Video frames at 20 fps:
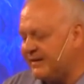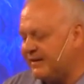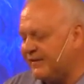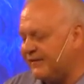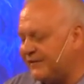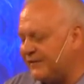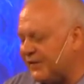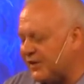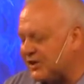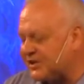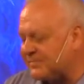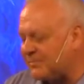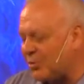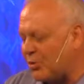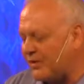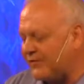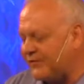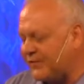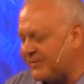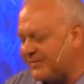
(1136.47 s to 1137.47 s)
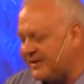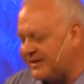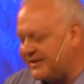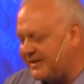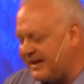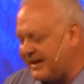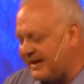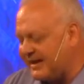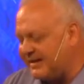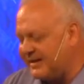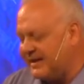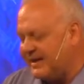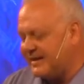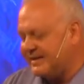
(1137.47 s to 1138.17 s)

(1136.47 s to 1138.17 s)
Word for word: the firstborn from the dead,